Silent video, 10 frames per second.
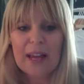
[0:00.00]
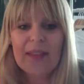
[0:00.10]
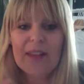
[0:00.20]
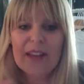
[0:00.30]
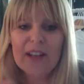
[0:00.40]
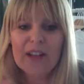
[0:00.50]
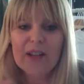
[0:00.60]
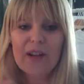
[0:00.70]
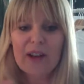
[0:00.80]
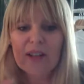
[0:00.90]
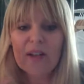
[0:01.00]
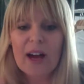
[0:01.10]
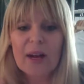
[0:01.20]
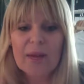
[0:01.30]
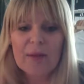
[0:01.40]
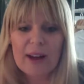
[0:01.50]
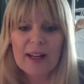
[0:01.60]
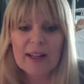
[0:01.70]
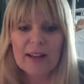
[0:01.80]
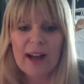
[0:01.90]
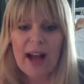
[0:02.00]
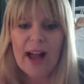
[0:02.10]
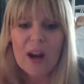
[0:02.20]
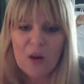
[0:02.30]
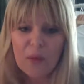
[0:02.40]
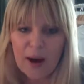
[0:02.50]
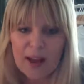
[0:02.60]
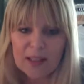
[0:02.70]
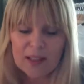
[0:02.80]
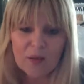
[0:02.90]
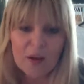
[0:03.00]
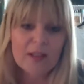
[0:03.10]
And then you've also got to be ready. I had a whole process for it.